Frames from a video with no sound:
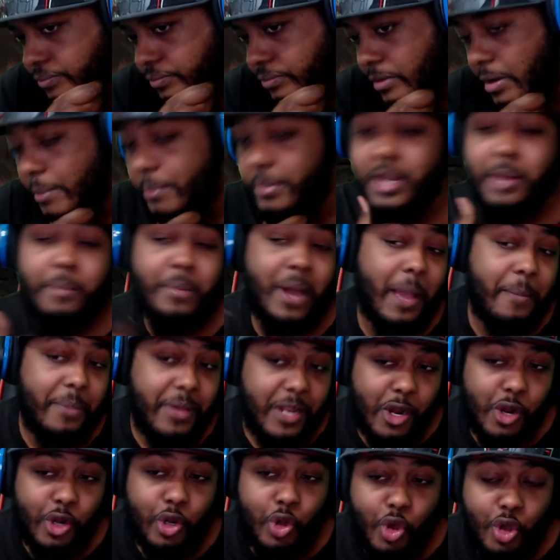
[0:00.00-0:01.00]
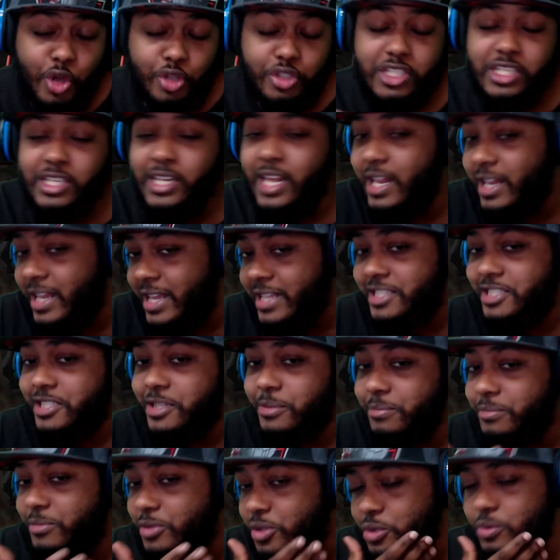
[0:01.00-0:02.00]
But it might be their loyalty that lets
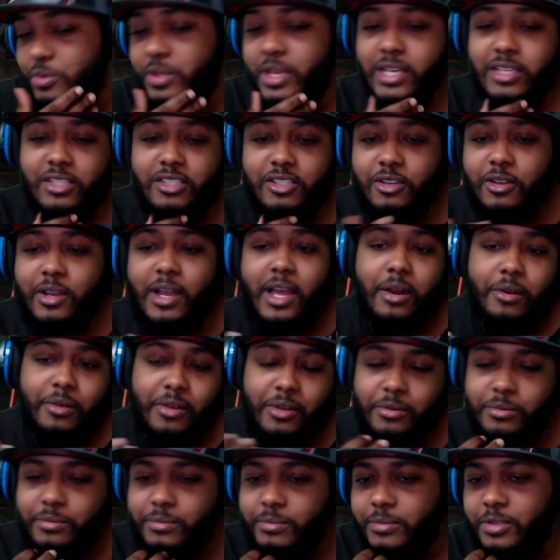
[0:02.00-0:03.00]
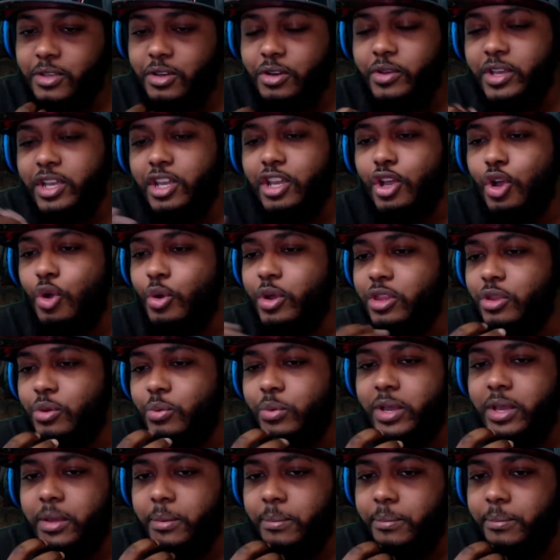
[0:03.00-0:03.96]
them do that, so I don't know. You know, it could go either way.